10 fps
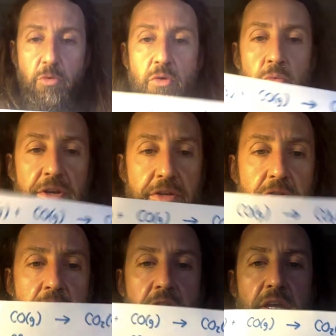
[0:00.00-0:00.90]
when you
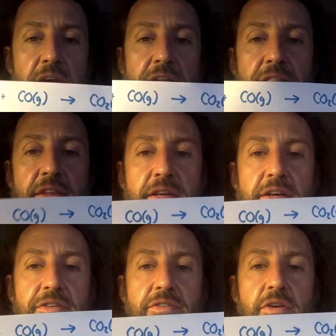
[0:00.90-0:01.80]
look at
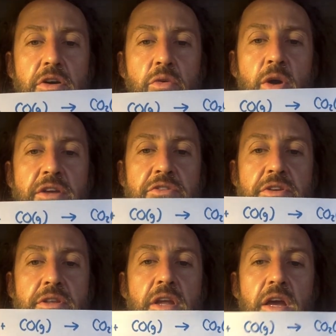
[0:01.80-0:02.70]
this equation,